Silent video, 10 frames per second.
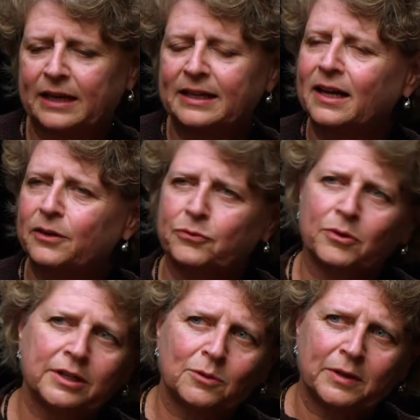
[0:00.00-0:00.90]
in
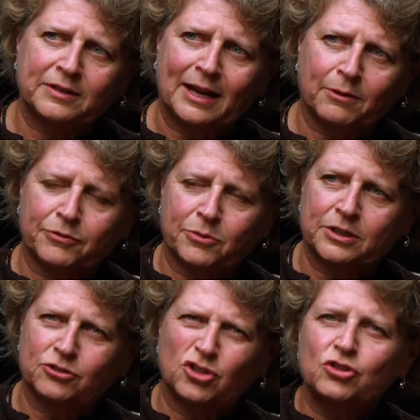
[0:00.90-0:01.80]
California we now have
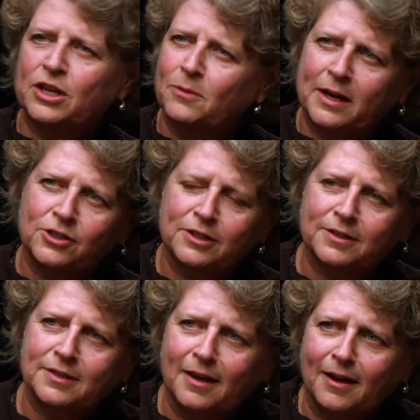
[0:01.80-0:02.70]
two
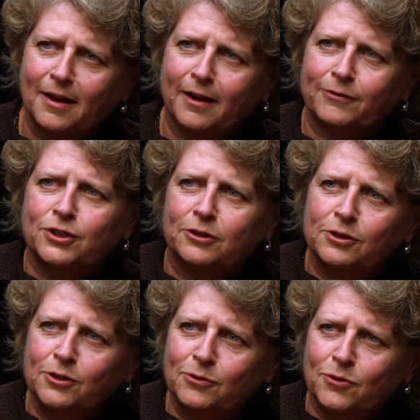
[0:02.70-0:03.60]
generations of
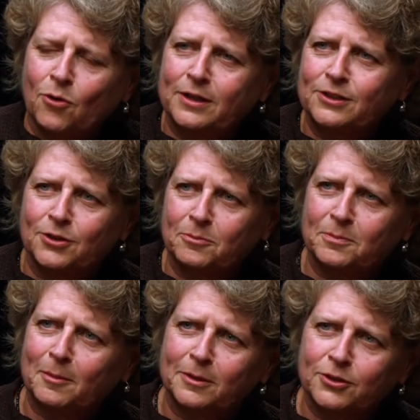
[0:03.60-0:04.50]
children who've gone to
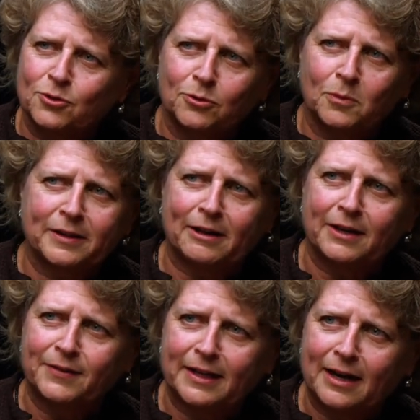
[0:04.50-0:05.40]
public school without
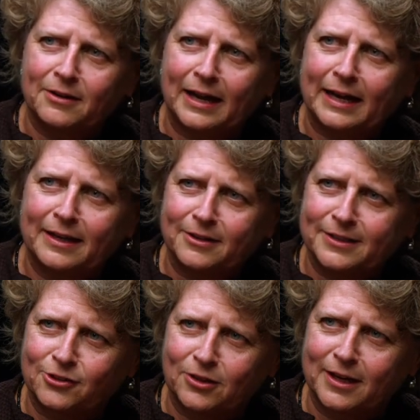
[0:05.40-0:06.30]
having any
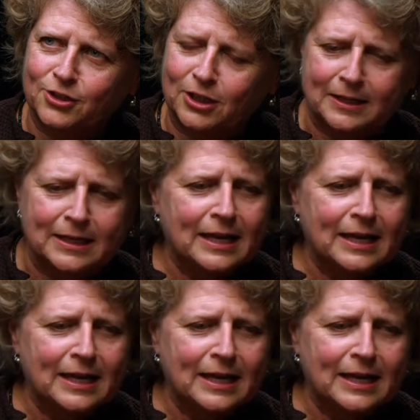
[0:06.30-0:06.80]
arts education.